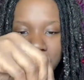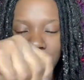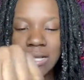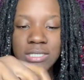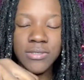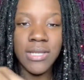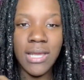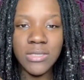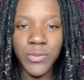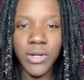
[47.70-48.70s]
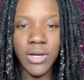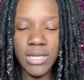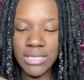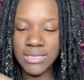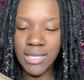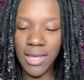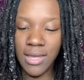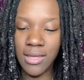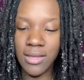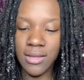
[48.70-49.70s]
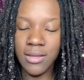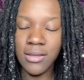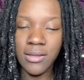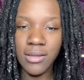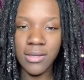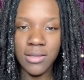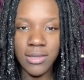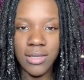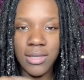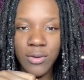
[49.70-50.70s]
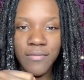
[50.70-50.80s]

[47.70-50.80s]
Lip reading: So next we're gonna take the liquid